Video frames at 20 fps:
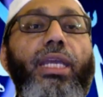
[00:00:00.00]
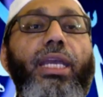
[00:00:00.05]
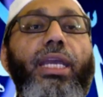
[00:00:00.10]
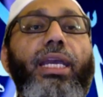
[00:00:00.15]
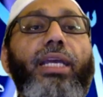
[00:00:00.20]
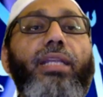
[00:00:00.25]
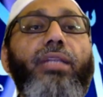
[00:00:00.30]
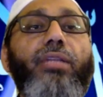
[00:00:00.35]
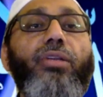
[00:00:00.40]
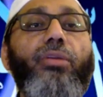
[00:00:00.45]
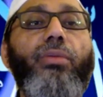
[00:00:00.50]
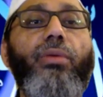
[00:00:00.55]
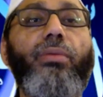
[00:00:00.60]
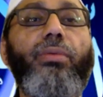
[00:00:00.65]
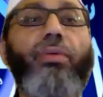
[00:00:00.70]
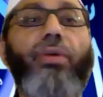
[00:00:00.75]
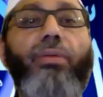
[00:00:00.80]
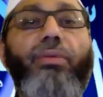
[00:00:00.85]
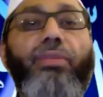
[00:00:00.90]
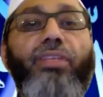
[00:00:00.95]
And Umar
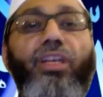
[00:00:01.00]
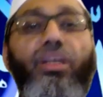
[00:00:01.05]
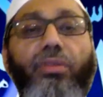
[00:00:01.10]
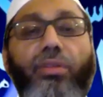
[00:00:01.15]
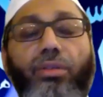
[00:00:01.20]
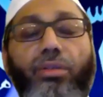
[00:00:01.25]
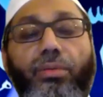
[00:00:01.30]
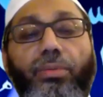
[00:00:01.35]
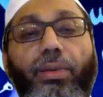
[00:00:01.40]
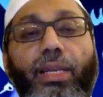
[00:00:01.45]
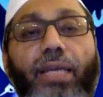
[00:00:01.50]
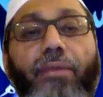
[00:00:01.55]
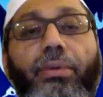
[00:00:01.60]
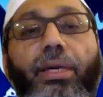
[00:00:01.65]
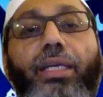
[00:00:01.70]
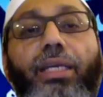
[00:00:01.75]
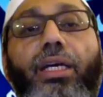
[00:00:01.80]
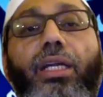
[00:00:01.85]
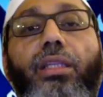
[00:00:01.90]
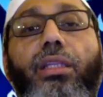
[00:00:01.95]
al-Khattab replied
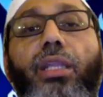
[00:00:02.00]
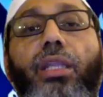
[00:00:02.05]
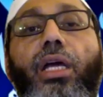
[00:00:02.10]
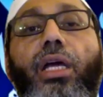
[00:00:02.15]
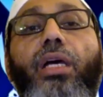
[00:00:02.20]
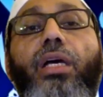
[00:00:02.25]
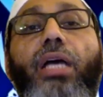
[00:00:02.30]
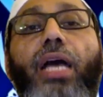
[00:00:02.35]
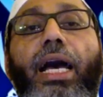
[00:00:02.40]
by Allah,